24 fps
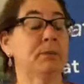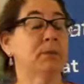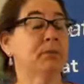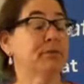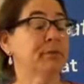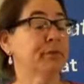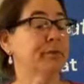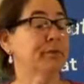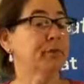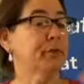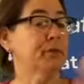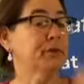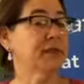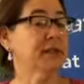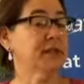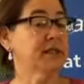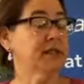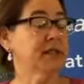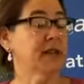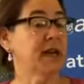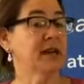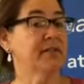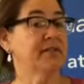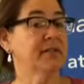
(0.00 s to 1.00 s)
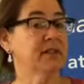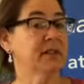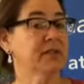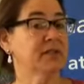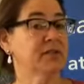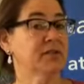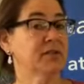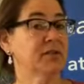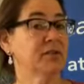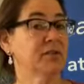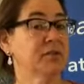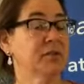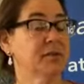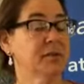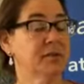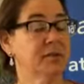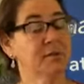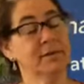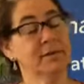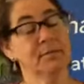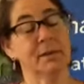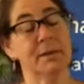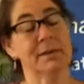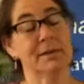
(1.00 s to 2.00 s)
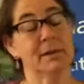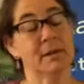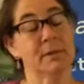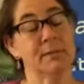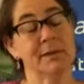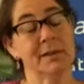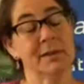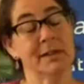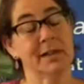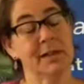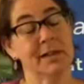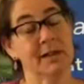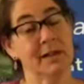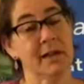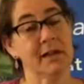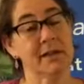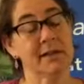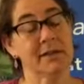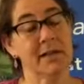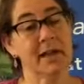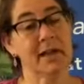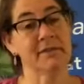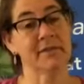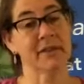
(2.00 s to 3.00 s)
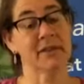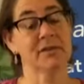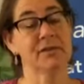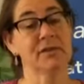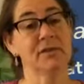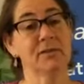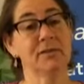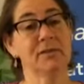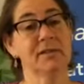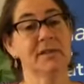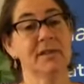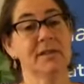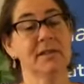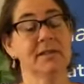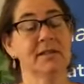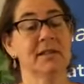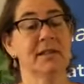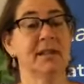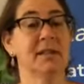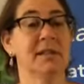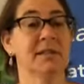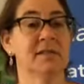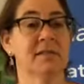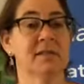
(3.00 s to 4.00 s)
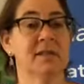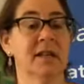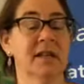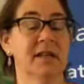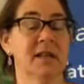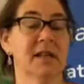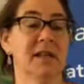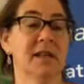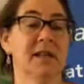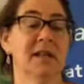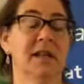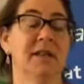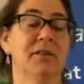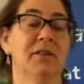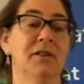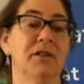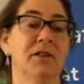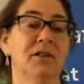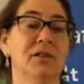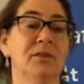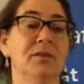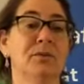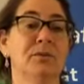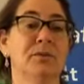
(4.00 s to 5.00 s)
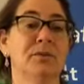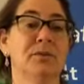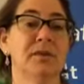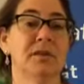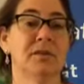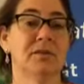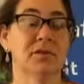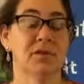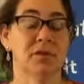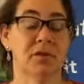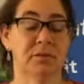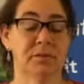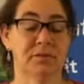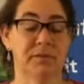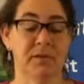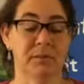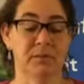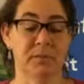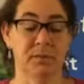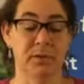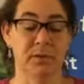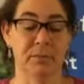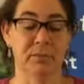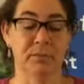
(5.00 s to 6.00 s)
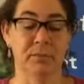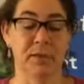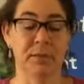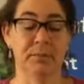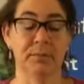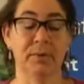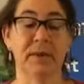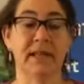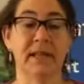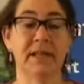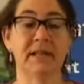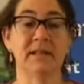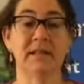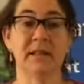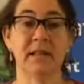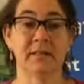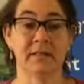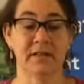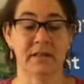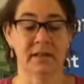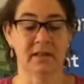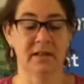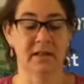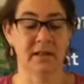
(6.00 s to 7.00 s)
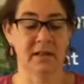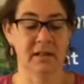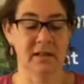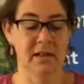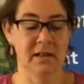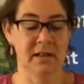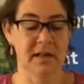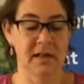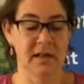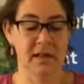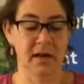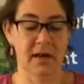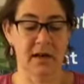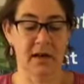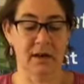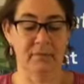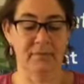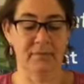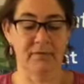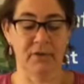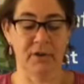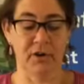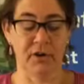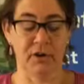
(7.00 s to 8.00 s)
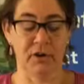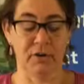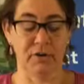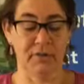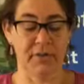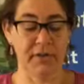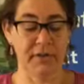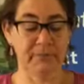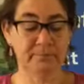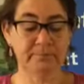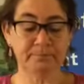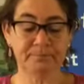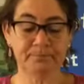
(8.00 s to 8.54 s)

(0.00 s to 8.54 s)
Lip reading: are referring to Tyvek suits, especially we see a lot of Tyvek suits these days in the news in terms of when people get tested for COVID.